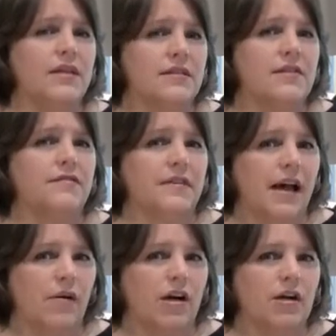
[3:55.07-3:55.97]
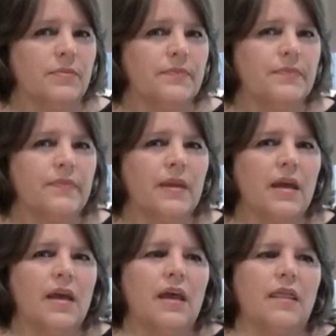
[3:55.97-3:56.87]
is the flour.
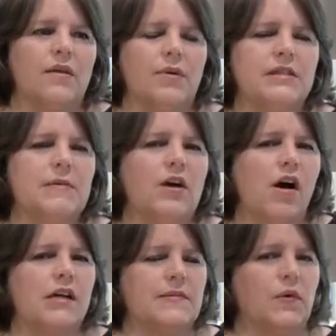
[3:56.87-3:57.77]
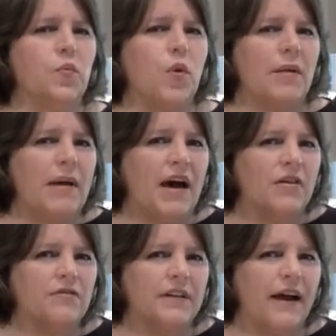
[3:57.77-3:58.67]
The recipe calls for 1
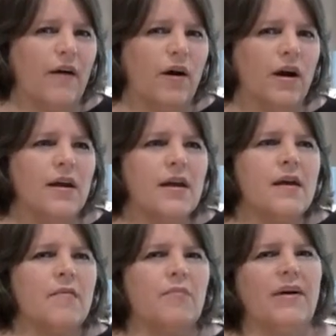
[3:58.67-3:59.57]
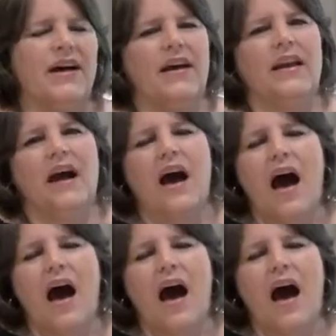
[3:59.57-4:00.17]
pound of flour, but